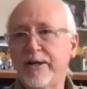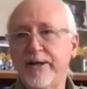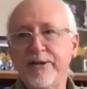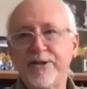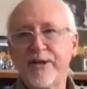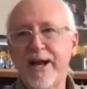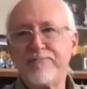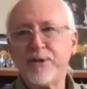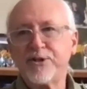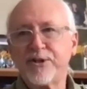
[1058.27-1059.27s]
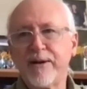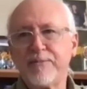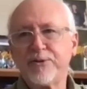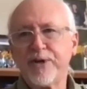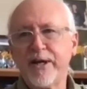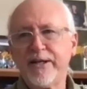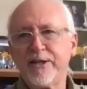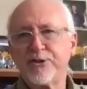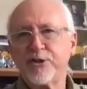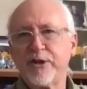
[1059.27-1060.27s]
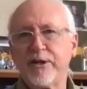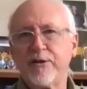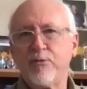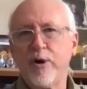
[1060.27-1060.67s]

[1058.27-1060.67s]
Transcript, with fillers: Now, this happens simultaneously.